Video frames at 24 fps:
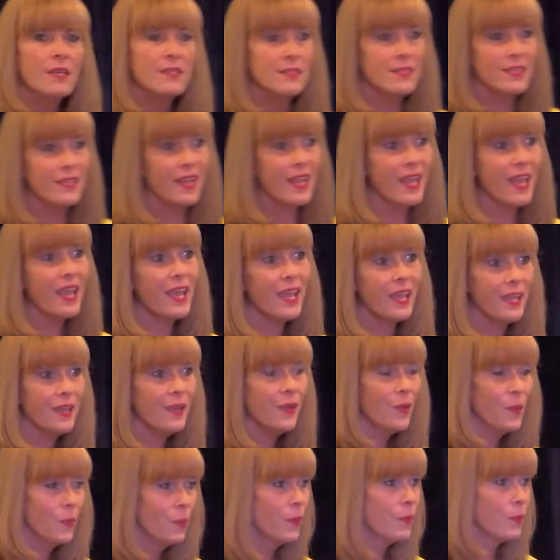Today,
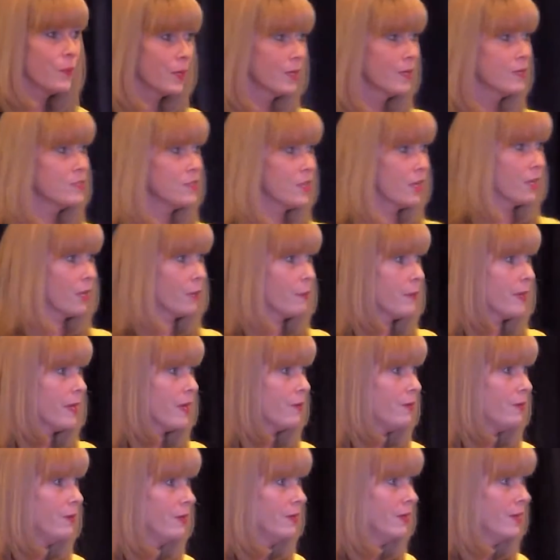what we're going to talk
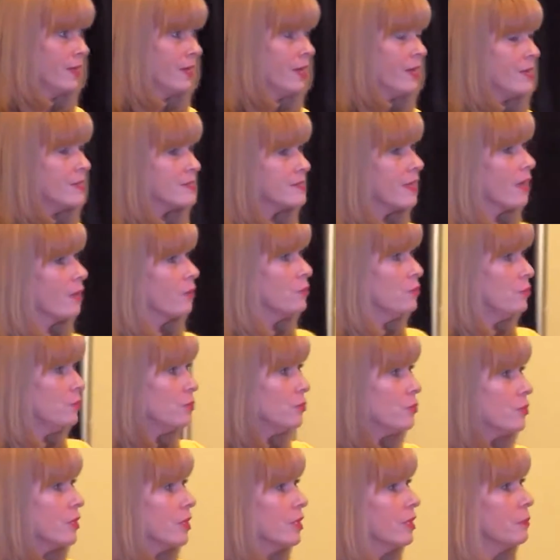about is how
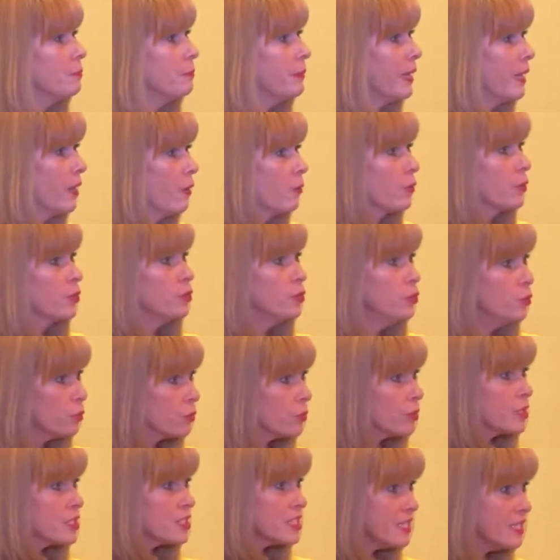you can empower
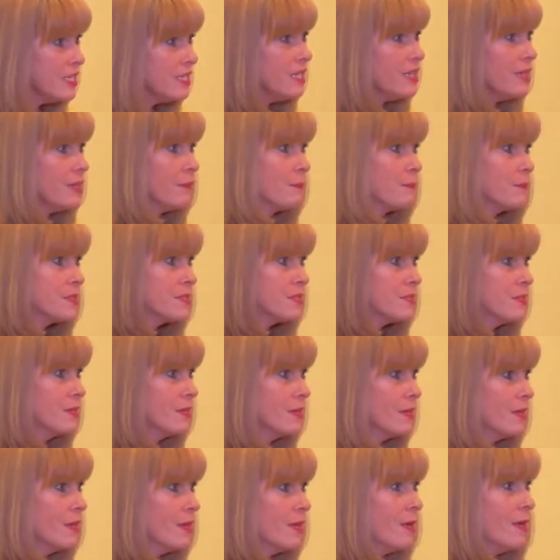your teams,
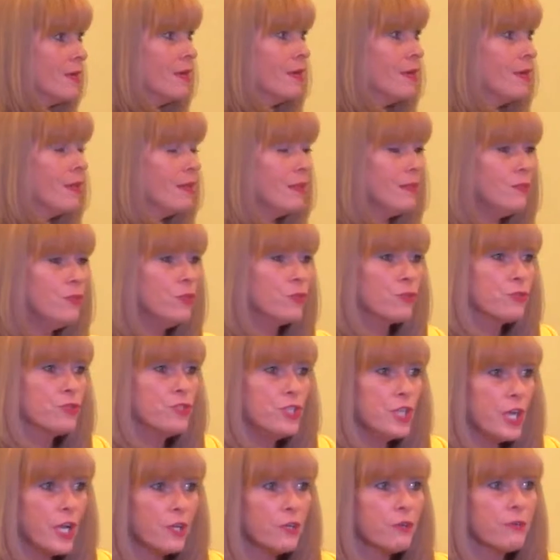your
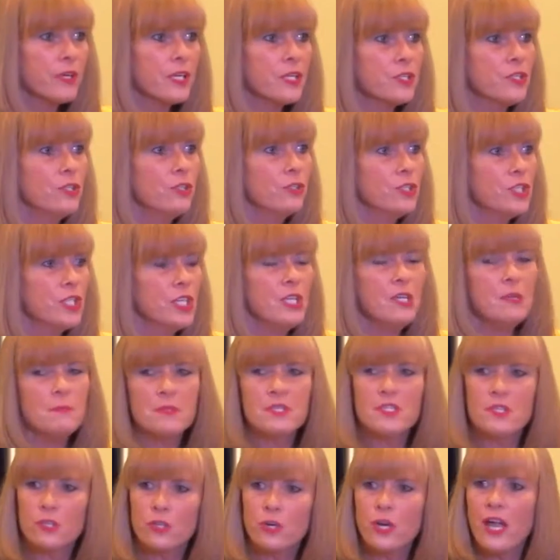generational
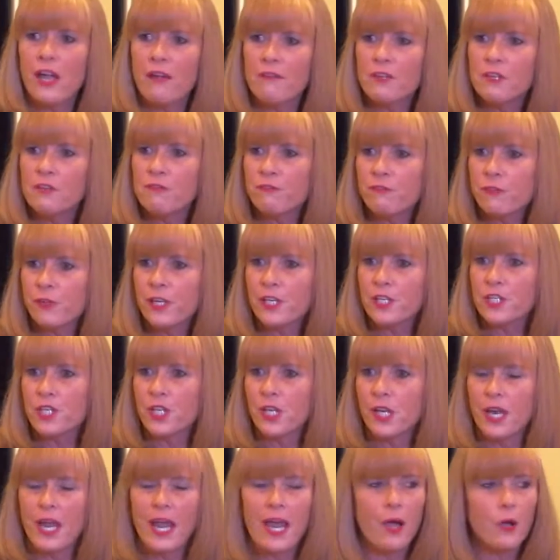teams that are having
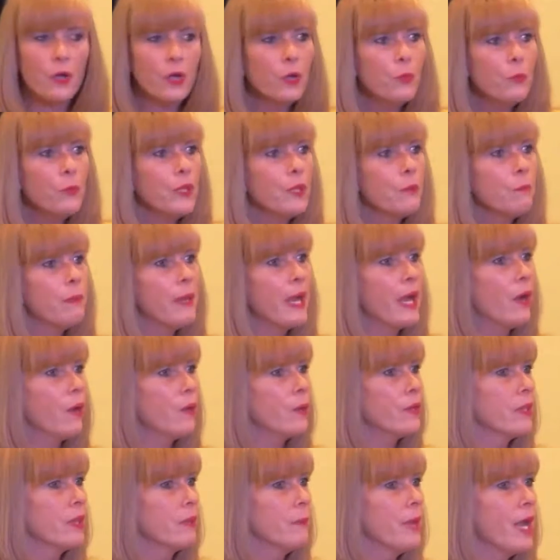friction. How can we
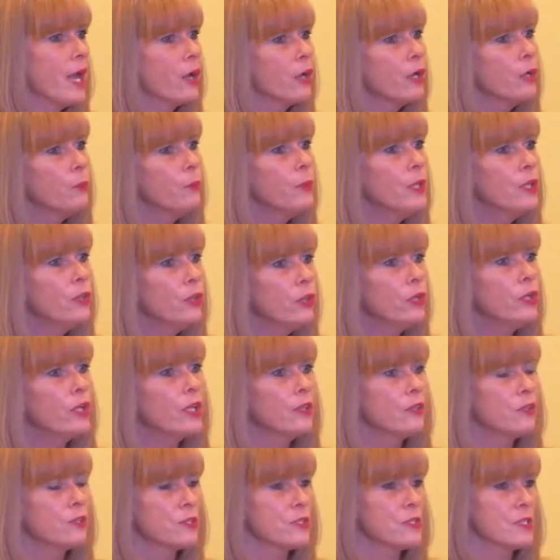empower them? How can we look
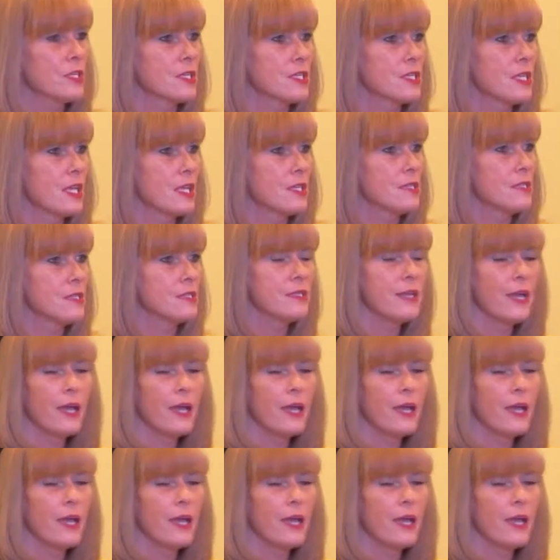at their successes?